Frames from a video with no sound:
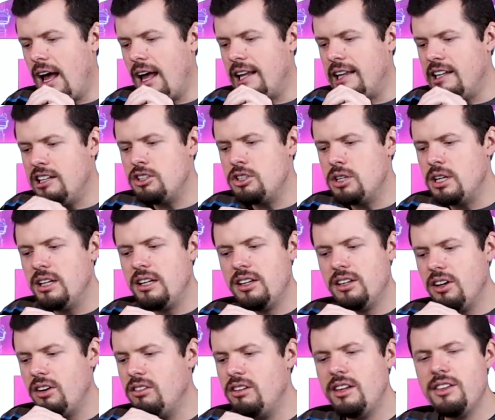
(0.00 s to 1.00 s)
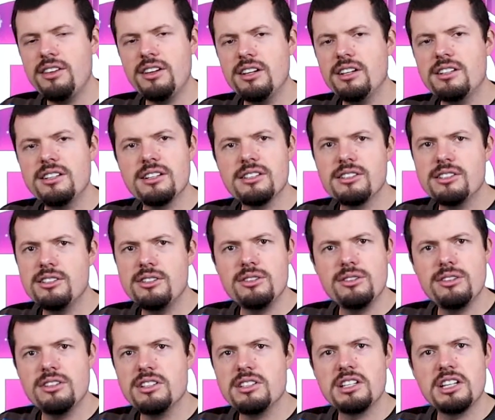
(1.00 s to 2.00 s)
Literally the only thing it doesn't do
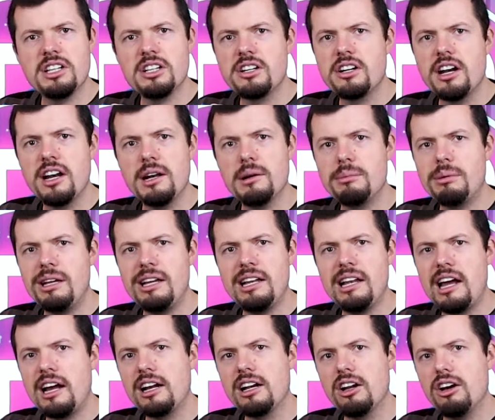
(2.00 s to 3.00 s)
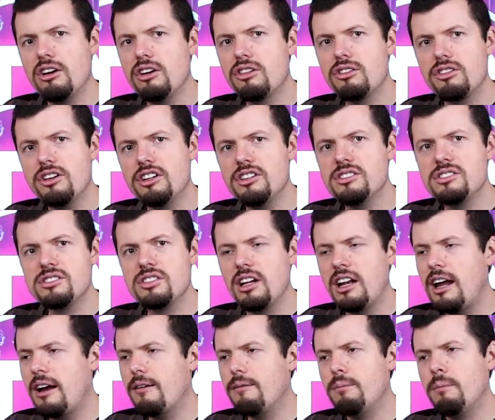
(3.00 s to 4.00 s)
is incredibly like low throws, so
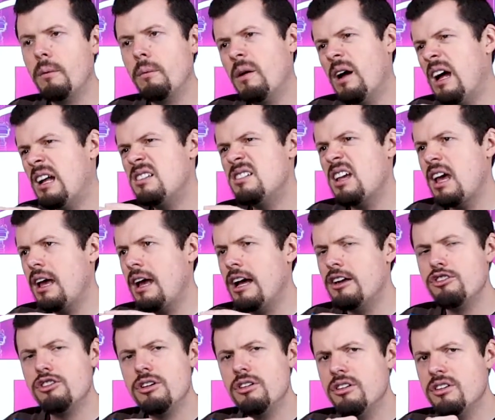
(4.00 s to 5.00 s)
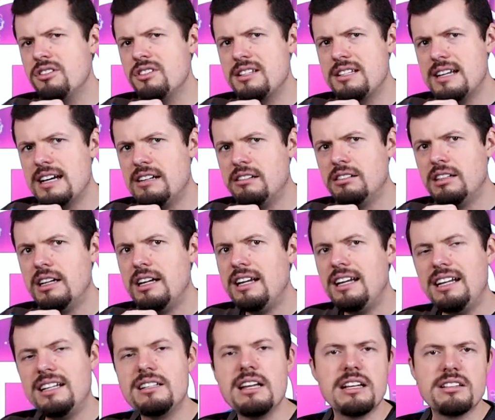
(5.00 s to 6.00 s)
like I'd say 100 hertz down.
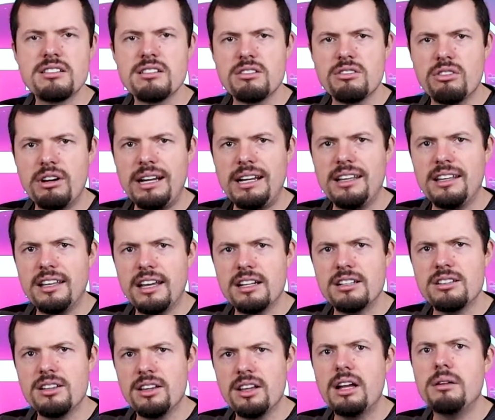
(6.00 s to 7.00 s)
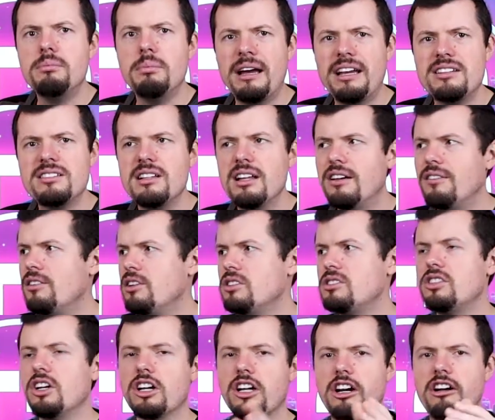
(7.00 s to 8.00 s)
It doesn't really get to that bass level.
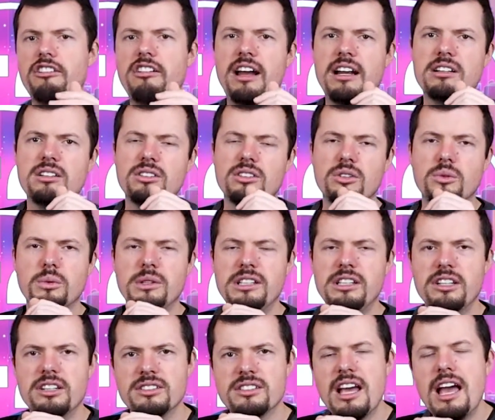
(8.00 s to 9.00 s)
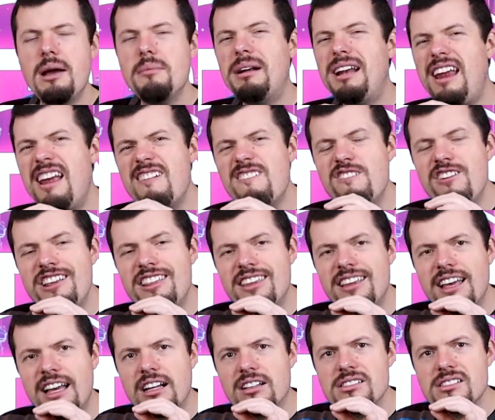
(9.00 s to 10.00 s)
It's not going to rattle your windows, but
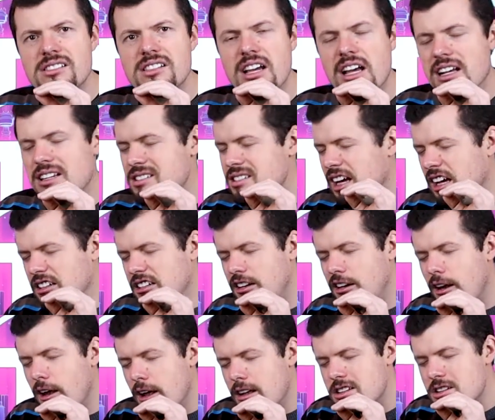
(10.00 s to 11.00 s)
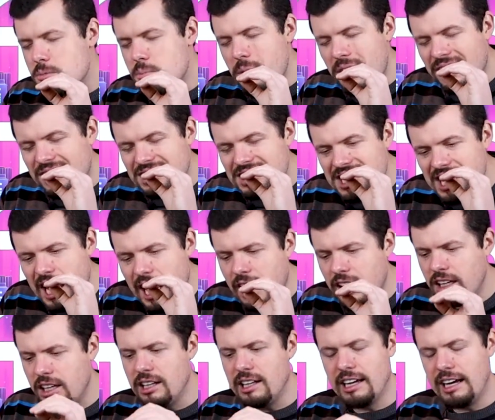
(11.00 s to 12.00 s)
everything else sounded
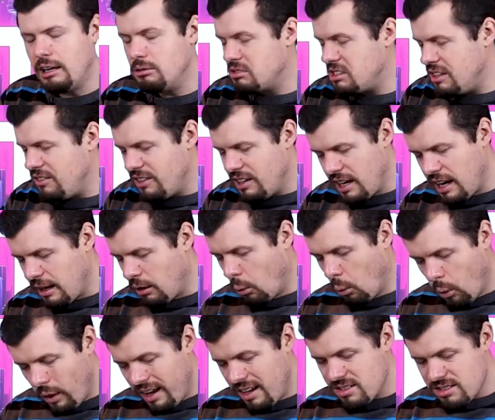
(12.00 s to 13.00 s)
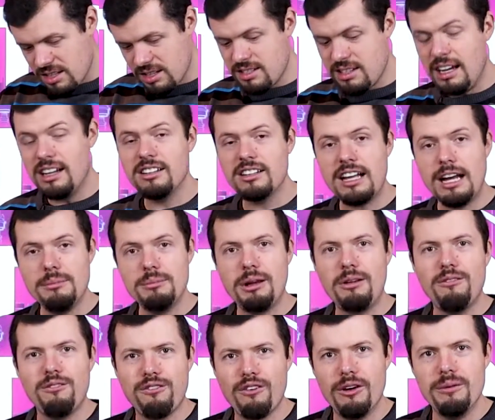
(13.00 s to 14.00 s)
spectacular. I was even like, where's the sound coming
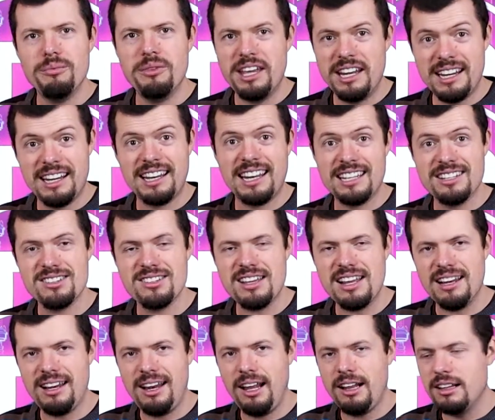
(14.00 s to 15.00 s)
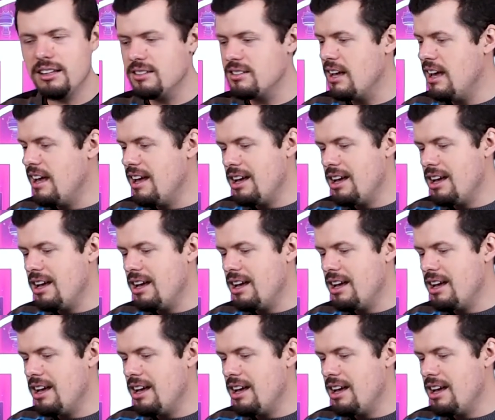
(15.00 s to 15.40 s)
from that it can sound like this?